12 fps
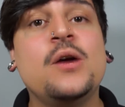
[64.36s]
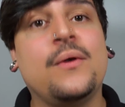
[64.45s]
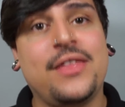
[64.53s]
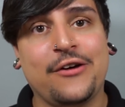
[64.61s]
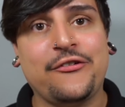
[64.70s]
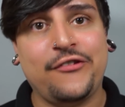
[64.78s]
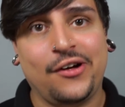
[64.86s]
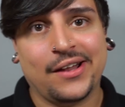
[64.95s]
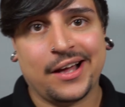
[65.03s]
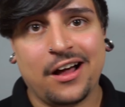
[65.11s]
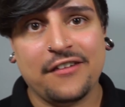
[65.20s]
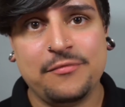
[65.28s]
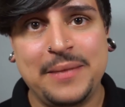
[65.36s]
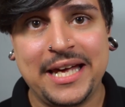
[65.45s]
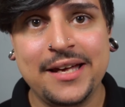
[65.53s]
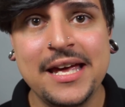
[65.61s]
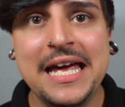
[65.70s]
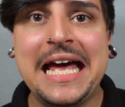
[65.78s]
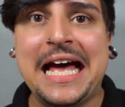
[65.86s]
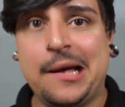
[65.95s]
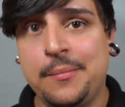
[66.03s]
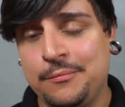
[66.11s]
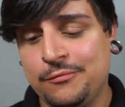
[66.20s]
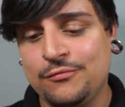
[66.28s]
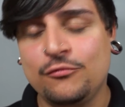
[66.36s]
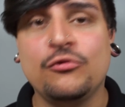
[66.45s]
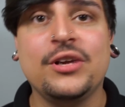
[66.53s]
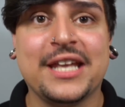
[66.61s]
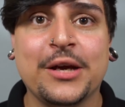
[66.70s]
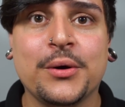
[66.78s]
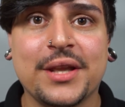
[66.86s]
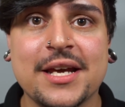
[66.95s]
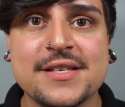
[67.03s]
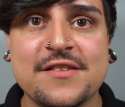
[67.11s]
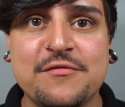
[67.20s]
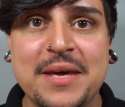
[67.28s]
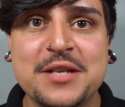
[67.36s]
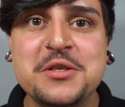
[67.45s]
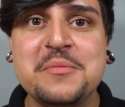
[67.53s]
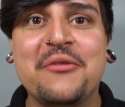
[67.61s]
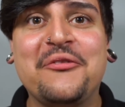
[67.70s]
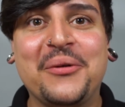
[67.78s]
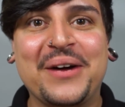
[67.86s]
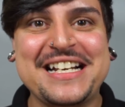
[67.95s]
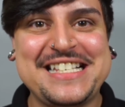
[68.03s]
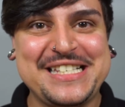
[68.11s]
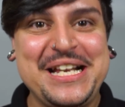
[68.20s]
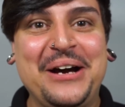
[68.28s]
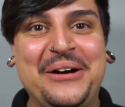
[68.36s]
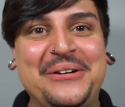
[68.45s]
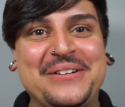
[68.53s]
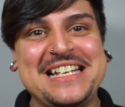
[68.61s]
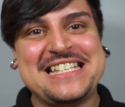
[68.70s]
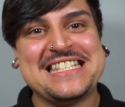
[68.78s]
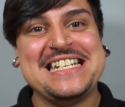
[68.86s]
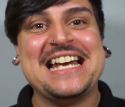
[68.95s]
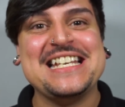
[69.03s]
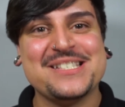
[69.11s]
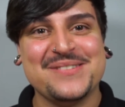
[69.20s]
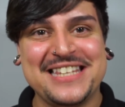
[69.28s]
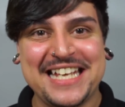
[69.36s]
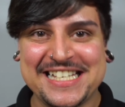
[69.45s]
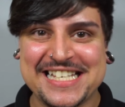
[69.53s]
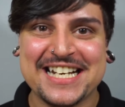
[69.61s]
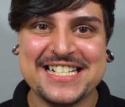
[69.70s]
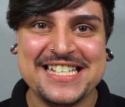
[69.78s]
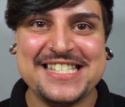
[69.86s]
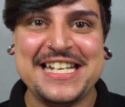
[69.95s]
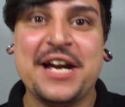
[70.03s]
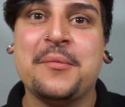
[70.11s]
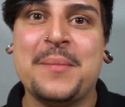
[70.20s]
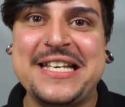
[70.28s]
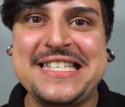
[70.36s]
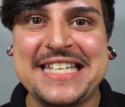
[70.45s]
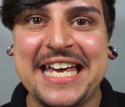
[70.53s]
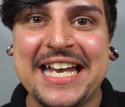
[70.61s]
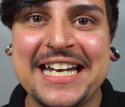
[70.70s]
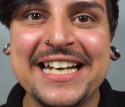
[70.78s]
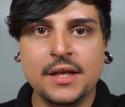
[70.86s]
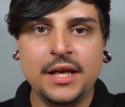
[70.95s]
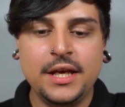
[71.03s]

without falling off me. I'm really oily, as I've mentioned before, so it's nice when things actually stay on my skin.